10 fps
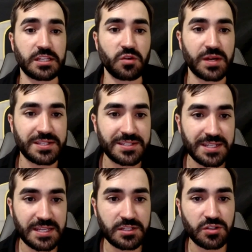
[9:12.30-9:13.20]
and
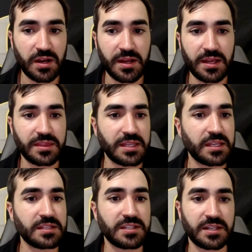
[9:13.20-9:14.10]
USC. So I think
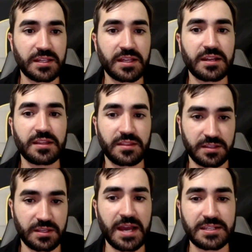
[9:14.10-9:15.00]
he's going to
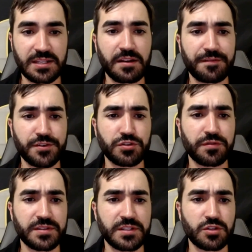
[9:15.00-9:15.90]
he has sent an official
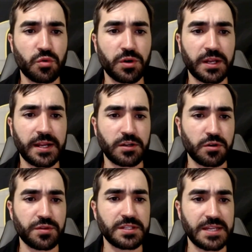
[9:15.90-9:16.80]
visit to Oregon. I don't know
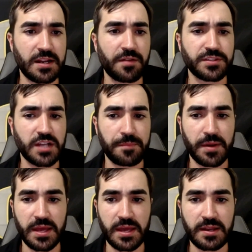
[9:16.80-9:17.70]
the date off the top of
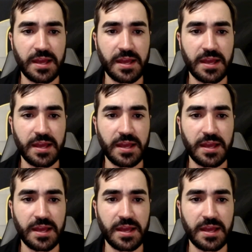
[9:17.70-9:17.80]
my head.